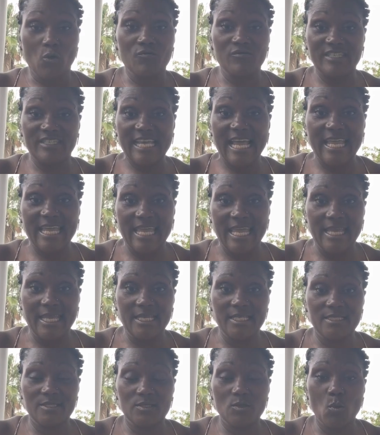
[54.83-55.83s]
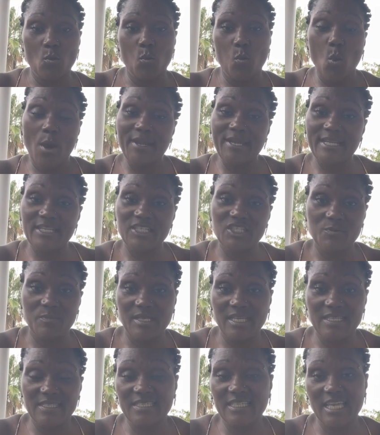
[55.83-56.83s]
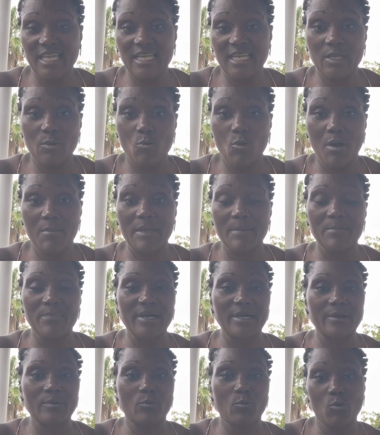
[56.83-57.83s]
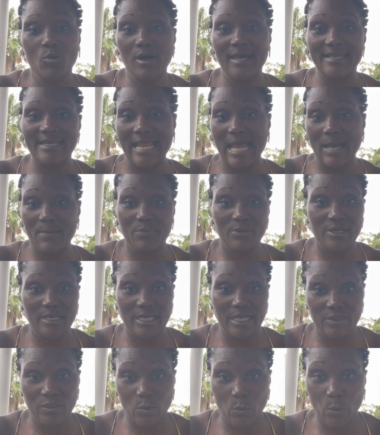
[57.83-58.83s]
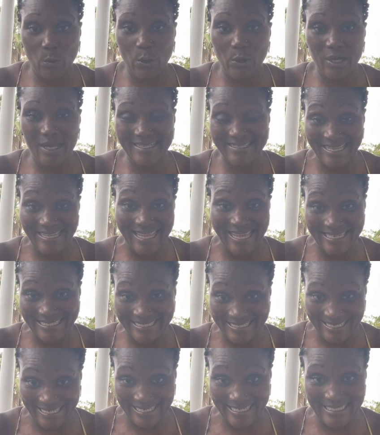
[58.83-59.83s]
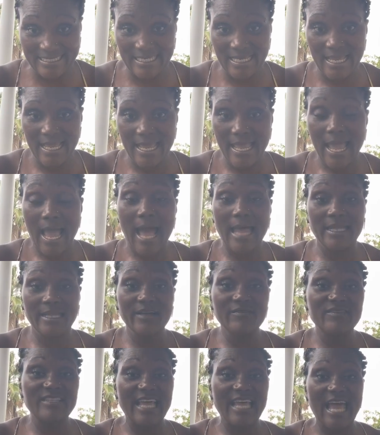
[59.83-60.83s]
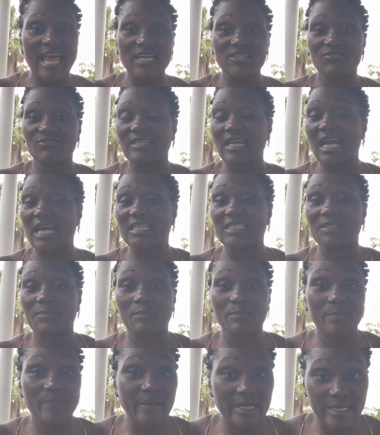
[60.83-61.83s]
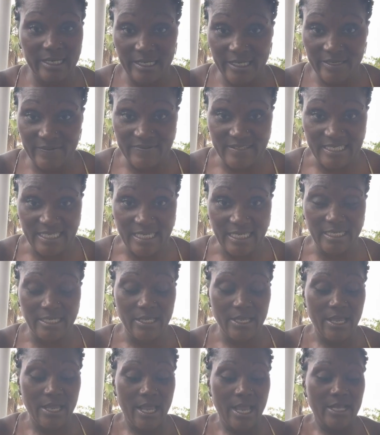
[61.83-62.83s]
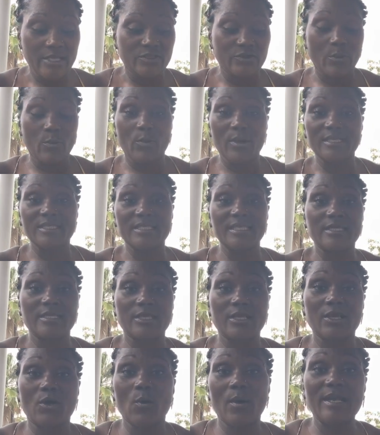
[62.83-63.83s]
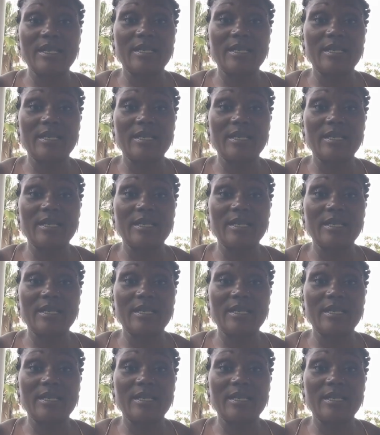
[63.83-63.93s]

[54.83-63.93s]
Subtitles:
decades wanting to be a skinny woman, but one, not putting in the work because I like to eat. I love to exercise, but I love to eat. So I wasn't going